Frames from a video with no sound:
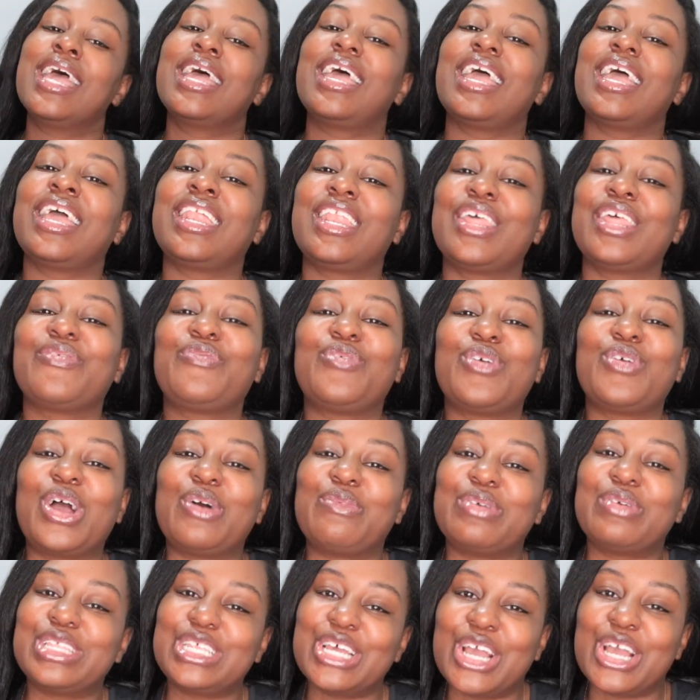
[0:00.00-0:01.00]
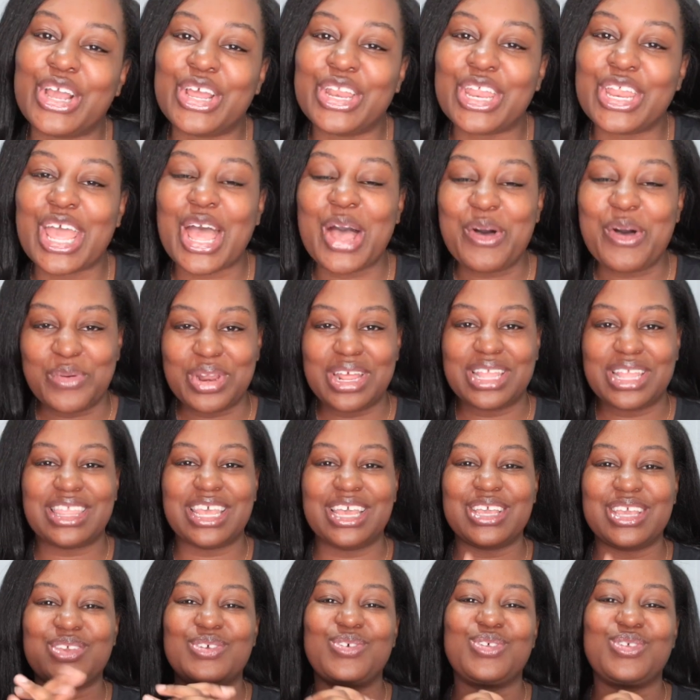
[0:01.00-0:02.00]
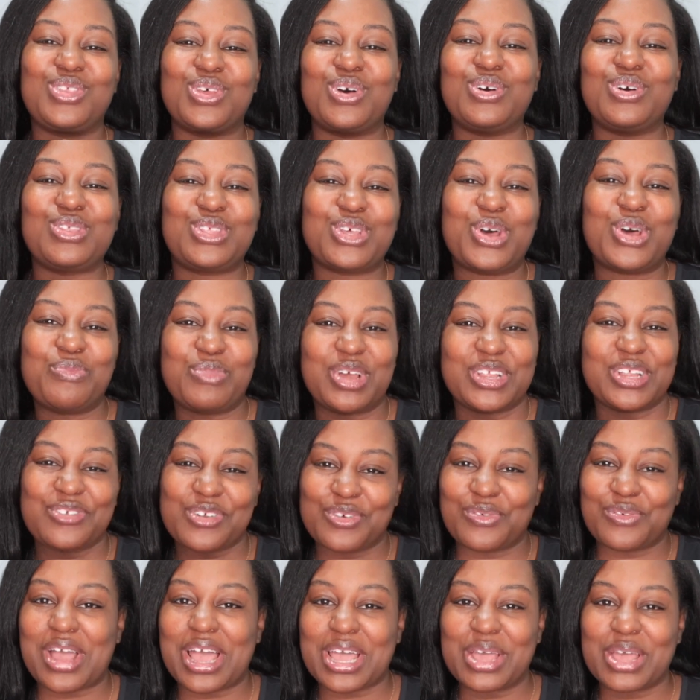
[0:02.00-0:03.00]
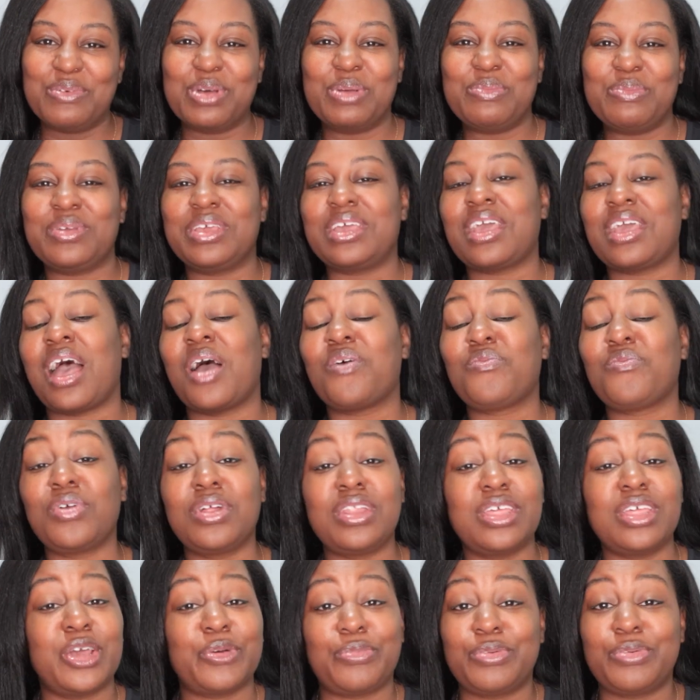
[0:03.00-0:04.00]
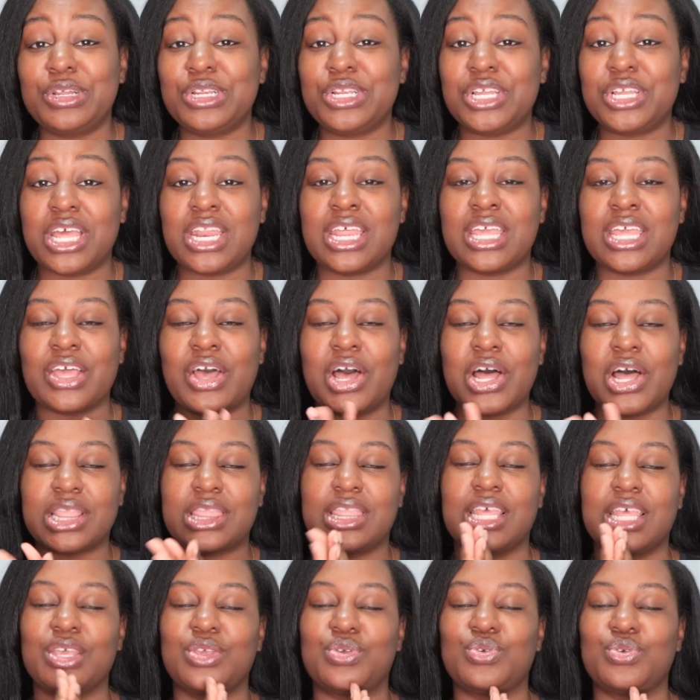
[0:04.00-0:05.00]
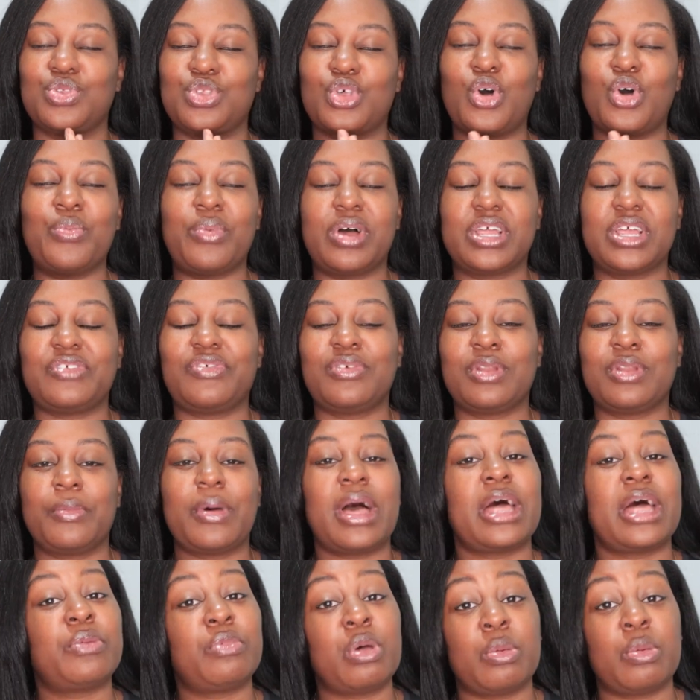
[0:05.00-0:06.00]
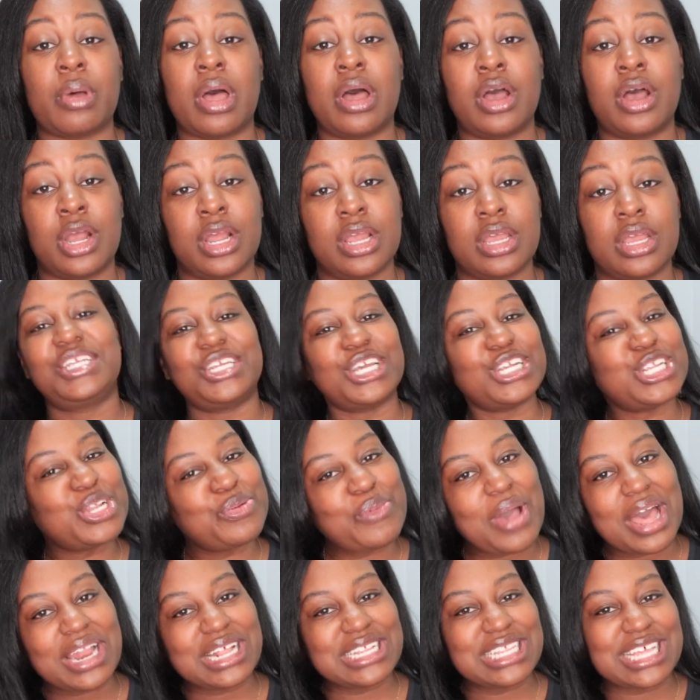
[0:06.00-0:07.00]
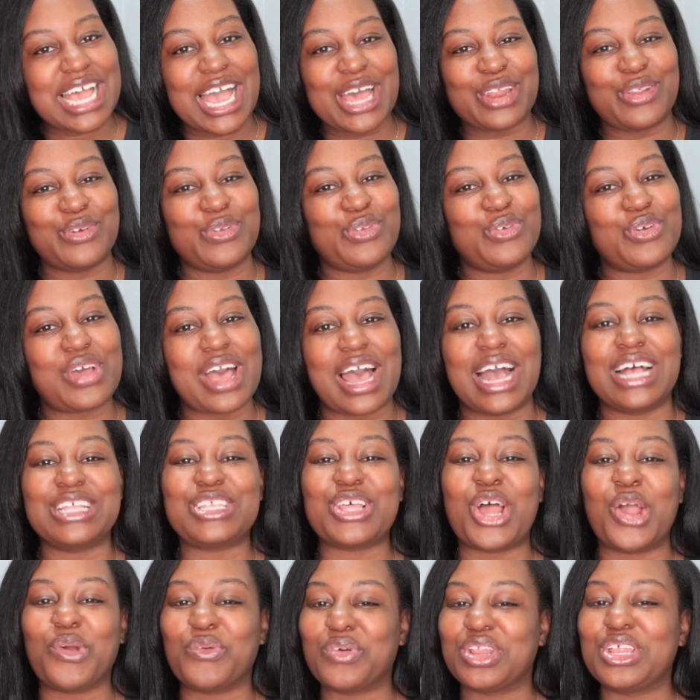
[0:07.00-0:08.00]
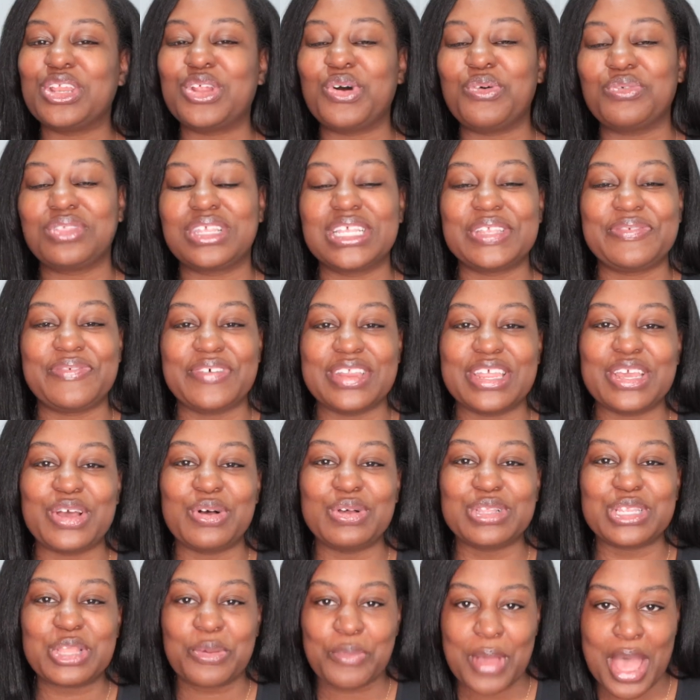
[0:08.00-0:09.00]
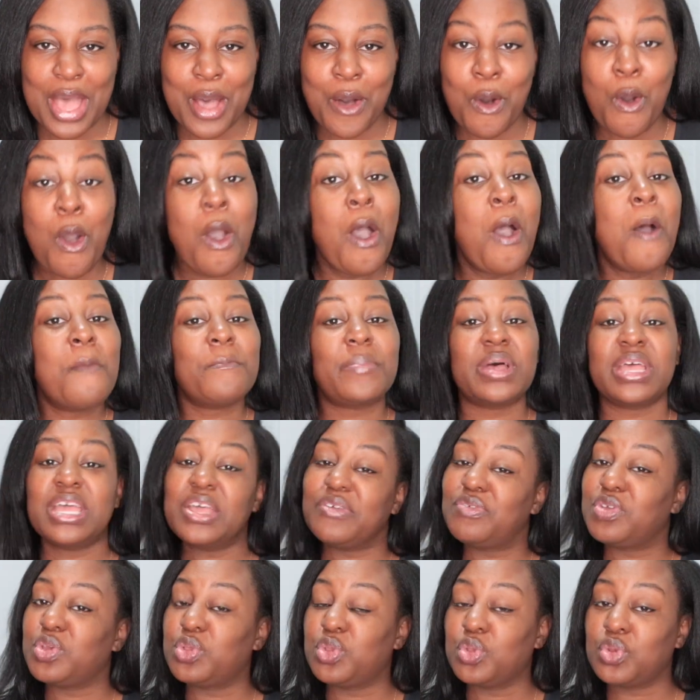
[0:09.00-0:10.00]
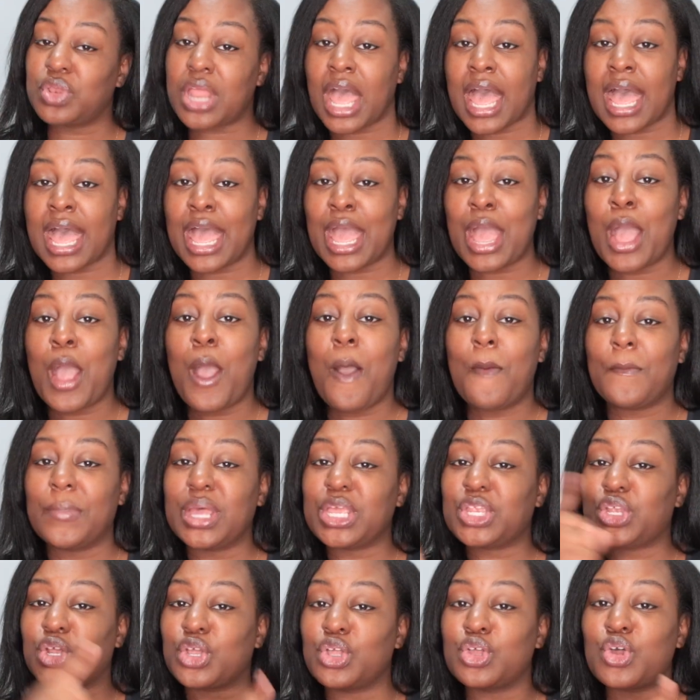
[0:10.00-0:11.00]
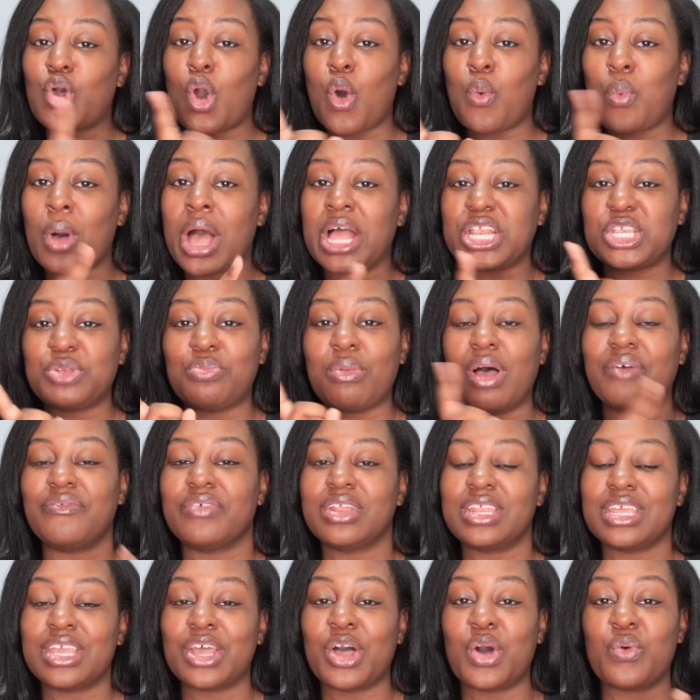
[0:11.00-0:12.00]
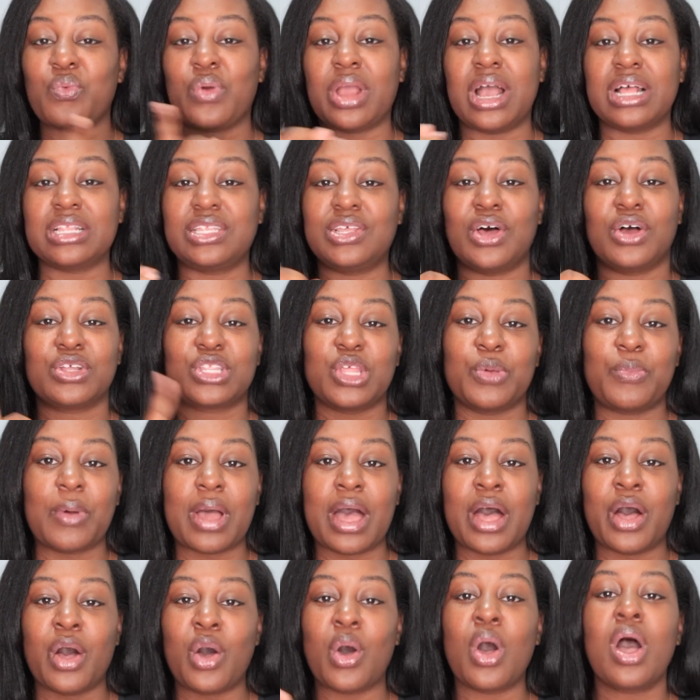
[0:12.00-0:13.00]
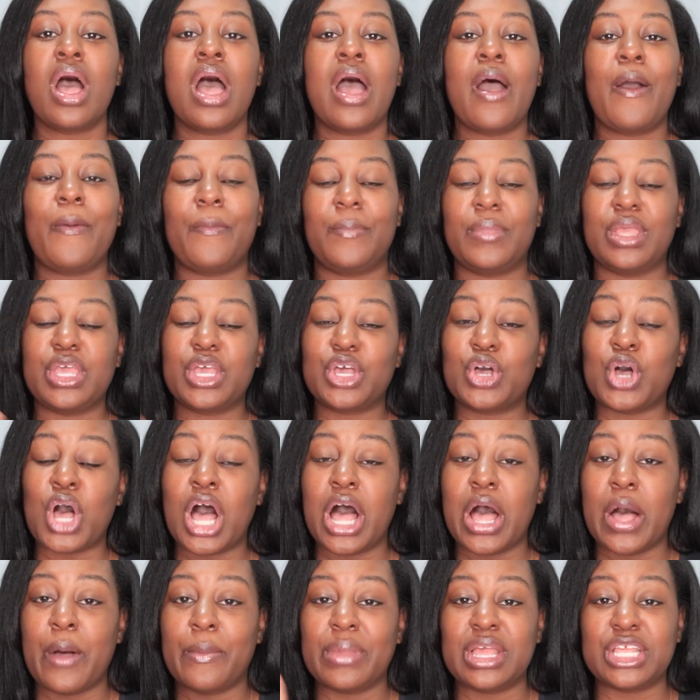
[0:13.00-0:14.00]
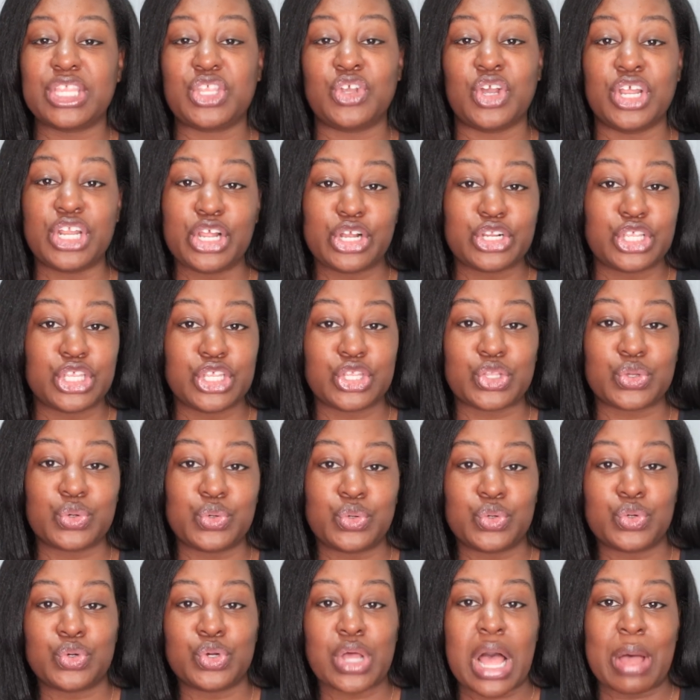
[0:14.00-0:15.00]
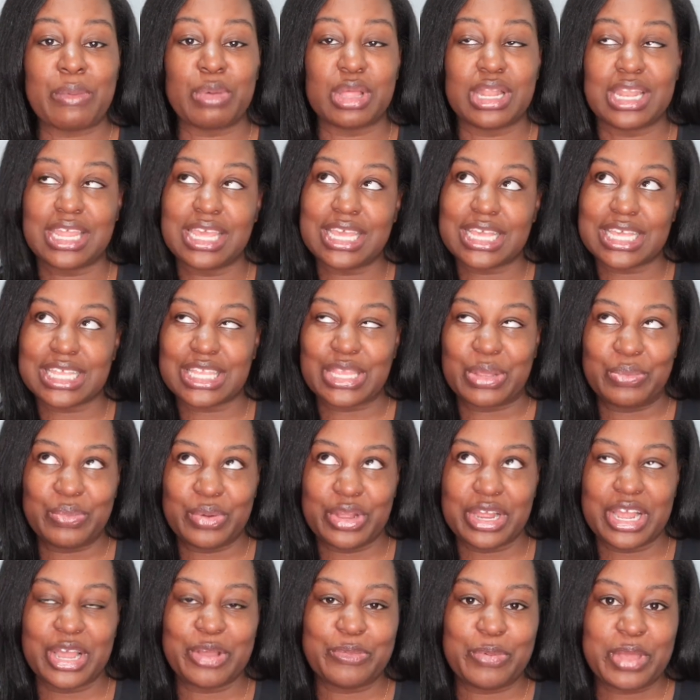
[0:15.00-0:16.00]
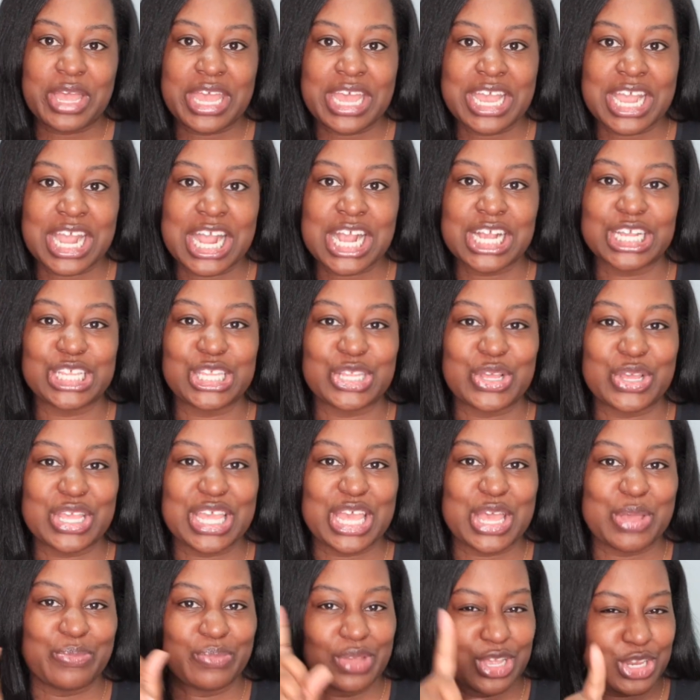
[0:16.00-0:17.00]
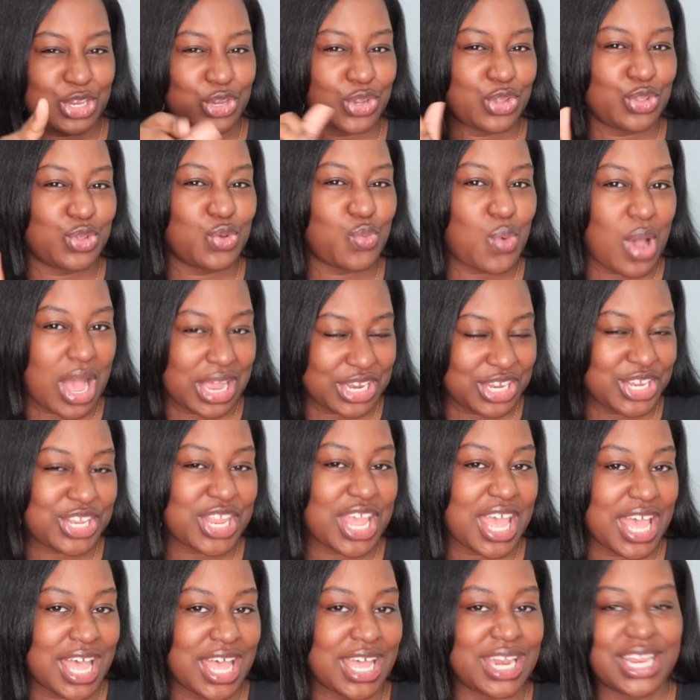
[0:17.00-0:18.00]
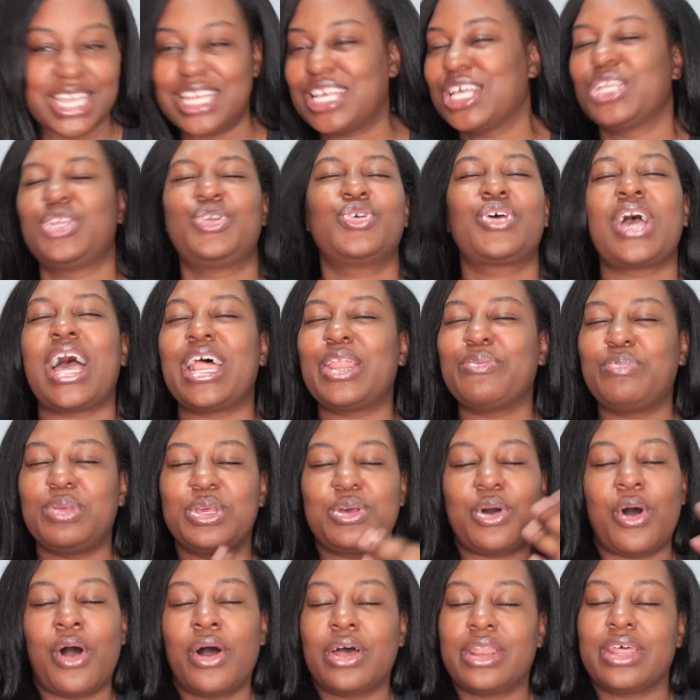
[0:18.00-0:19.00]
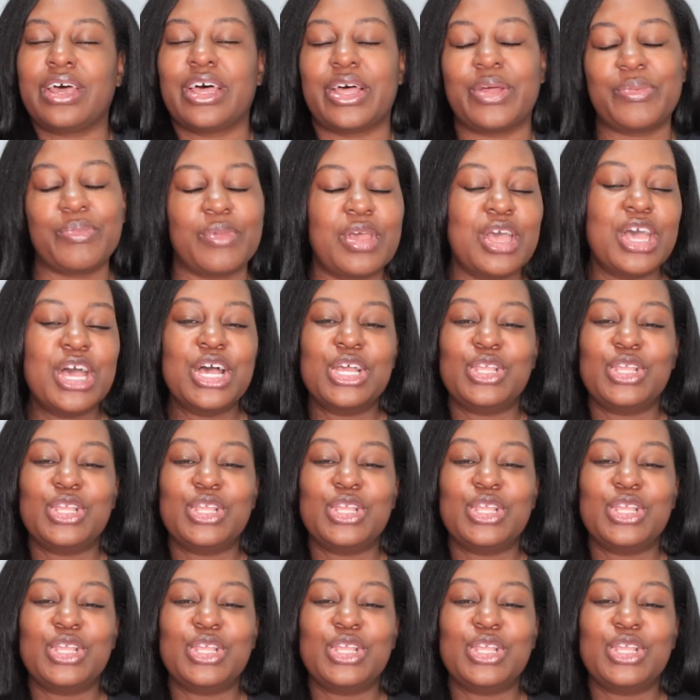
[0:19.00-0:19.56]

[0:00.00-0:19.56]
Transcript: And if you are returning, I want to thank you so much for rocking with me. I really appreciate it, y'all. Thank you so much from the bottom of my heart. Judging by the title, you guys already know what this video is about. But if you do not, make sure you go watch my video where I talked about me entering nursing school. I'm gonna link it somewhere up here. So yeah, make sure you watch that, honey, because you gotta be caught up.